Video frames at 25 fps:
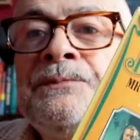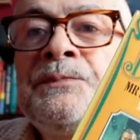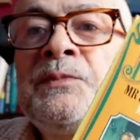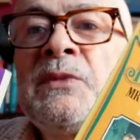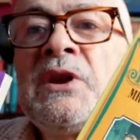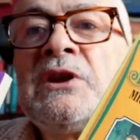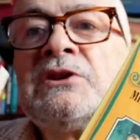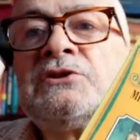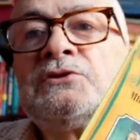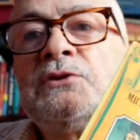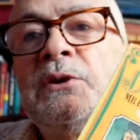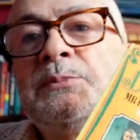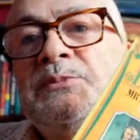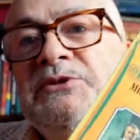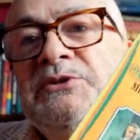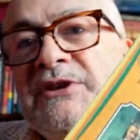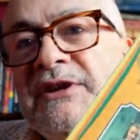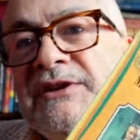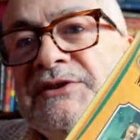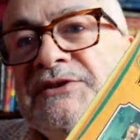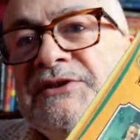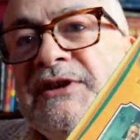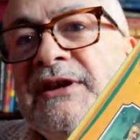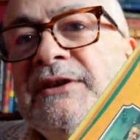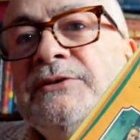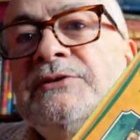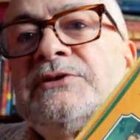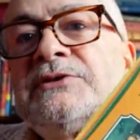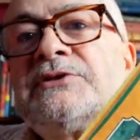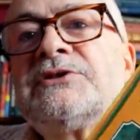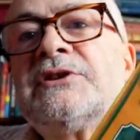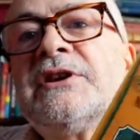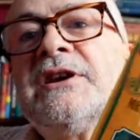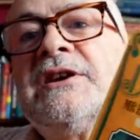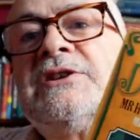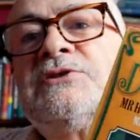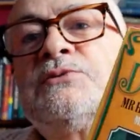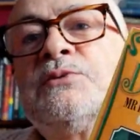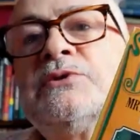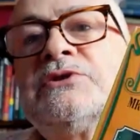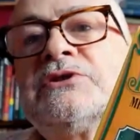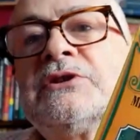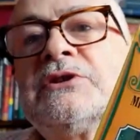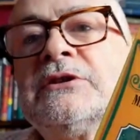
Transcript: So Upstairs, Downstairs was a